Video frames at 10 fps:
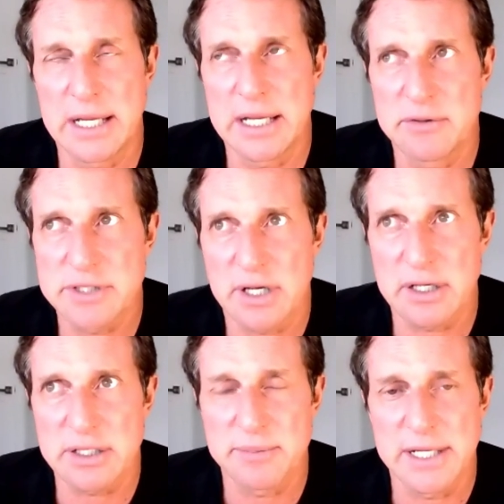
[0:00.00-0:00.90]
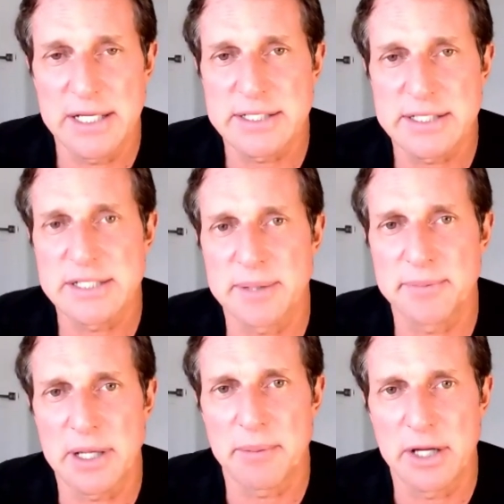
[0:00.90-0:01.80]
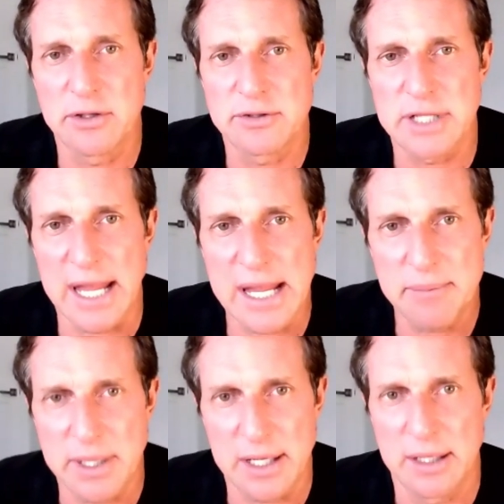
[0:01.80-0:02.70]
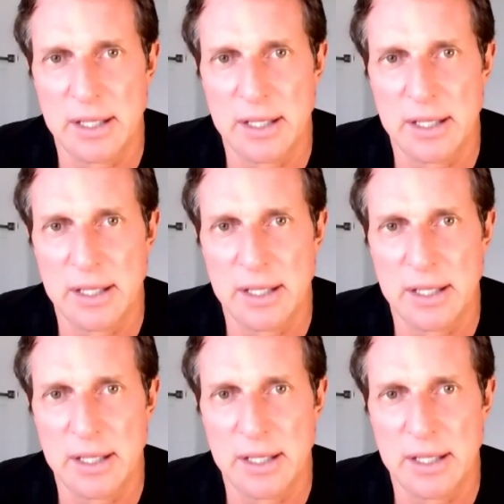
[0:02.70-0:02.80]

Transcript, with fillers: He was talking to me, and he said something about using Ambien